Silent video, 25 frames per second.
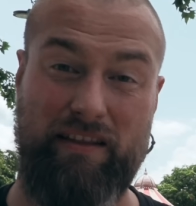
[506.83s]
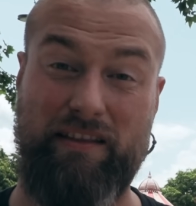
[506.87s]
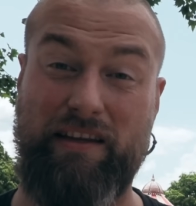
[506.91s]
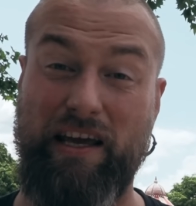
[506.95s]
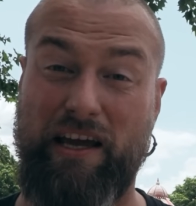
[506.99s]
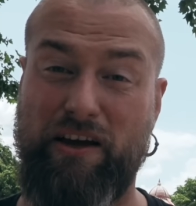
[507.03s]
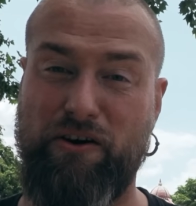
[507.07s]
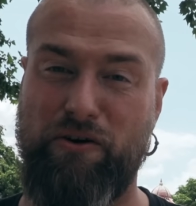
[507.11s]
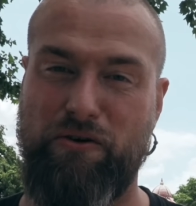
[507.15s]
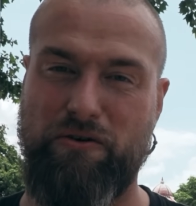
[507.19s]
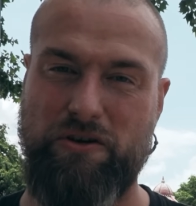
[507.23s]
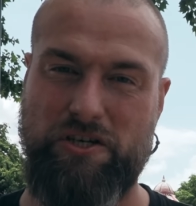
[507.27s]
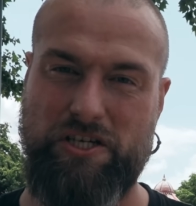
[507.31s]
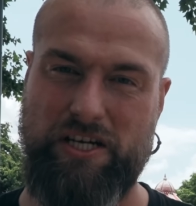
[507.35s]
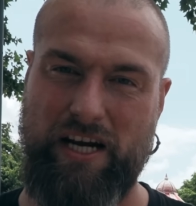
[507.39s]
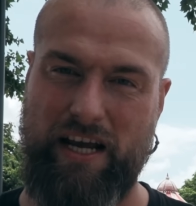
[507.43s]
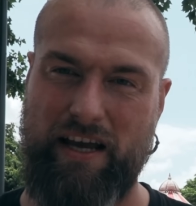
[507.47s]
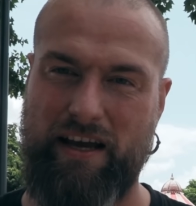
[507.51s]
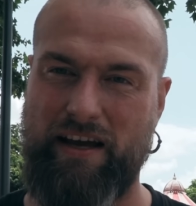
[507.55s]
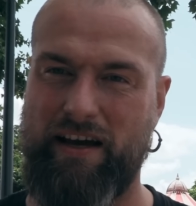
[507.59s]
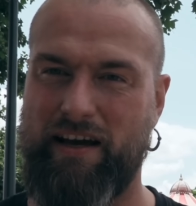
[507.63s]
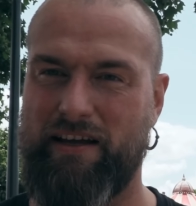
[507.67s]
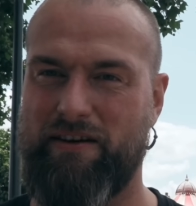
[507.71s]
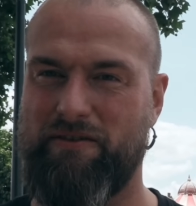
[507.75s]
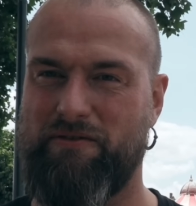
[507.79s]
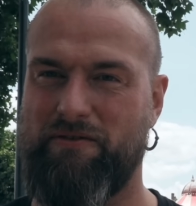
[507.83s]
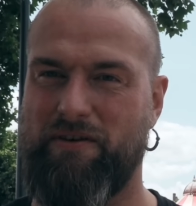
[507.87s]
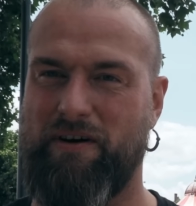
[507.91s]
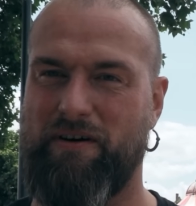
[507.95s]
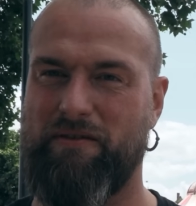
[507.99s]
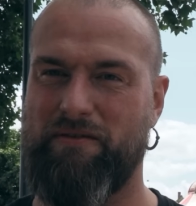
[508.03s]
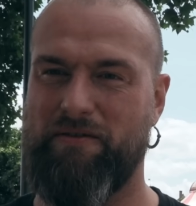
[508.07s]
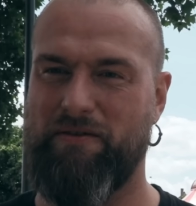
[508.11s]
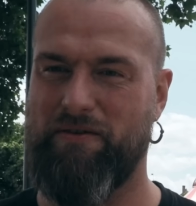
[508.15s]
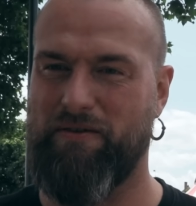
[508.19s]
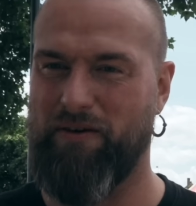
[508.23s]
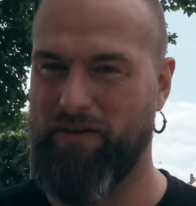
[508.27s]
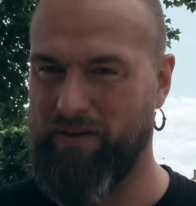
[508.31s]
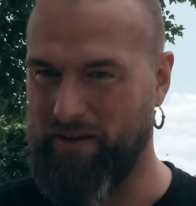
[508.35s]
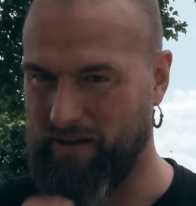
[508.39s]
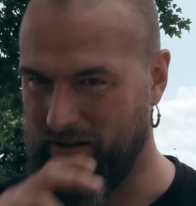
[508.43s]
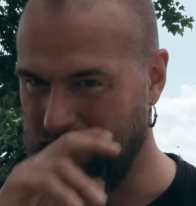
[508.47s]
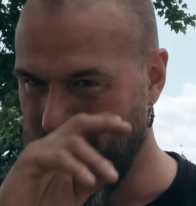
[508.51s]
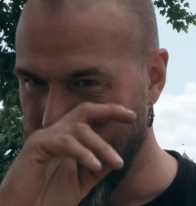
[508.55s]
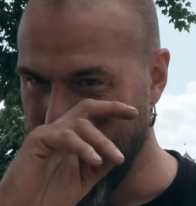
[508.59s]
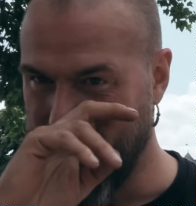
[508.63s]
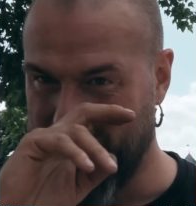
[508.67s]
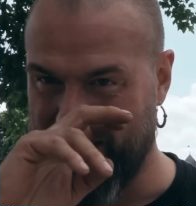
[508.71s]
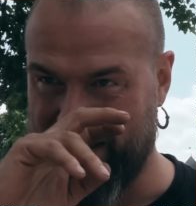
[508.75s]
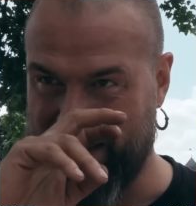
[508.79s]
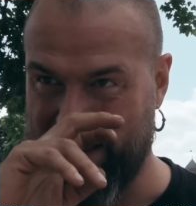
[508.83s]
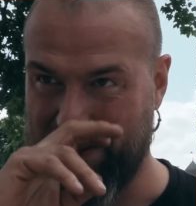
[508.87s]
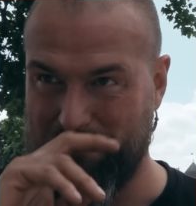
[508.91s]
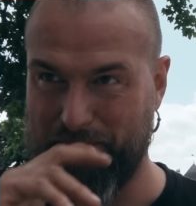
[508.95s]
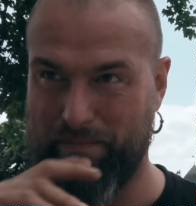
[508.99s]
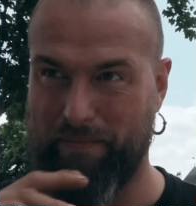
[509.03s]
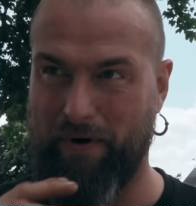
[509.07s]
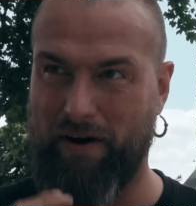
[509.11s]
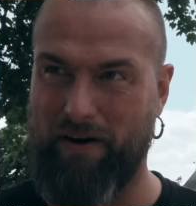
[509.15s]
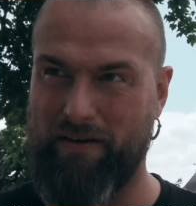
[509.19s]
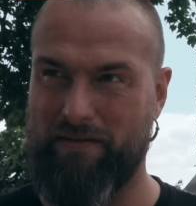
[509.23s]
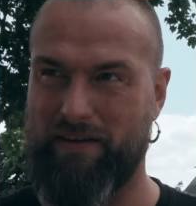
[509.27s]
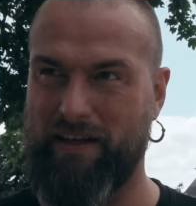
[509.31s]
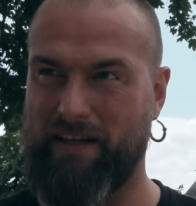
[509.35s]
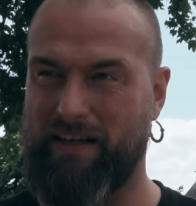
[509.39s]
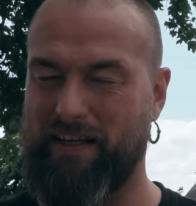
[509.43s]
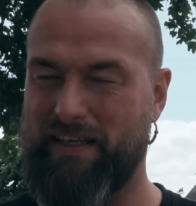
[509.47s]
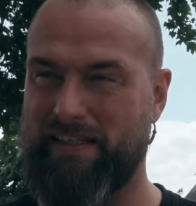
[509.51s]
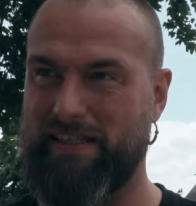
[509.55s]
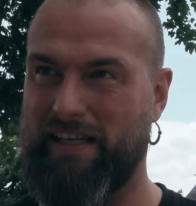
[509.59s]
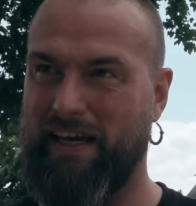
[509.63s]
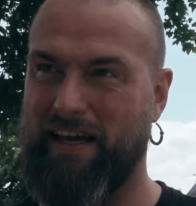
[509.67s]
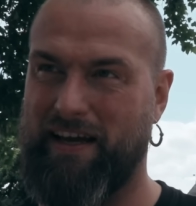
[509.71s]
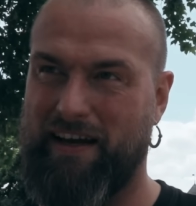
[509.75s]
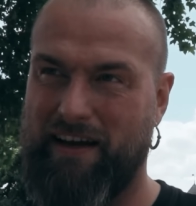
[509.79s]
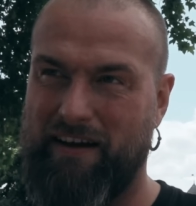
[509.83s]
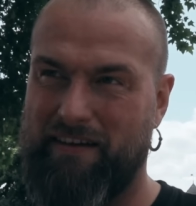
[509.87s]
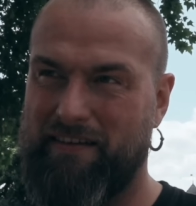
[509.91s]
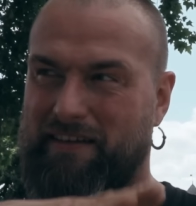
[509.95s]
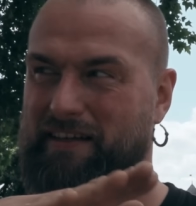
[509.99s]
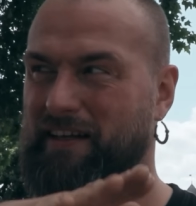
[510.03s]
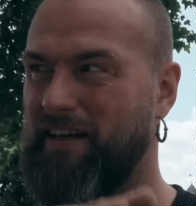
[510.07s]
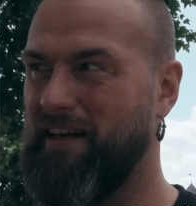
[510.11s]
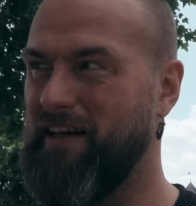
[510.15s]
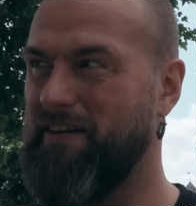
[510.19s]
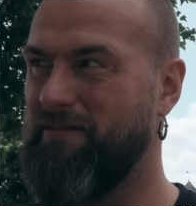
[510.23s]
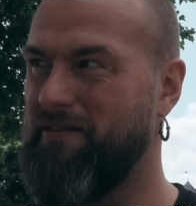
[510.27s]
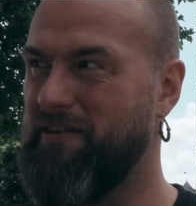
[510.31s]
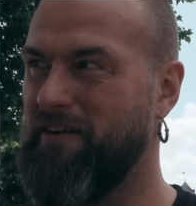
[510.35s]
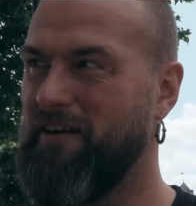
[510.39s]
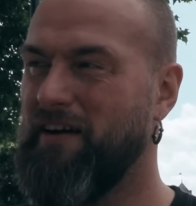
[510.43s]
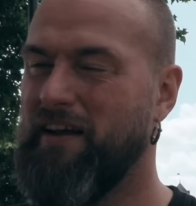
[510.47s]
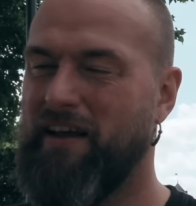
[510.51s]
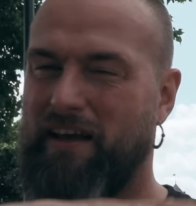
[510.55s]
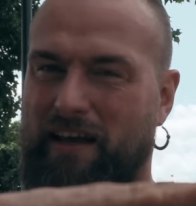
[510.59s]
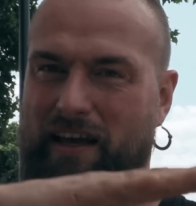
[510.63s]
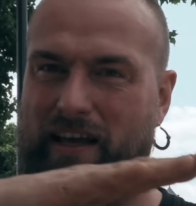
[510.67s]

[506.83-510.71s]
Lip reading: décroché, I don't know how do you call it, some part that is like cantilever.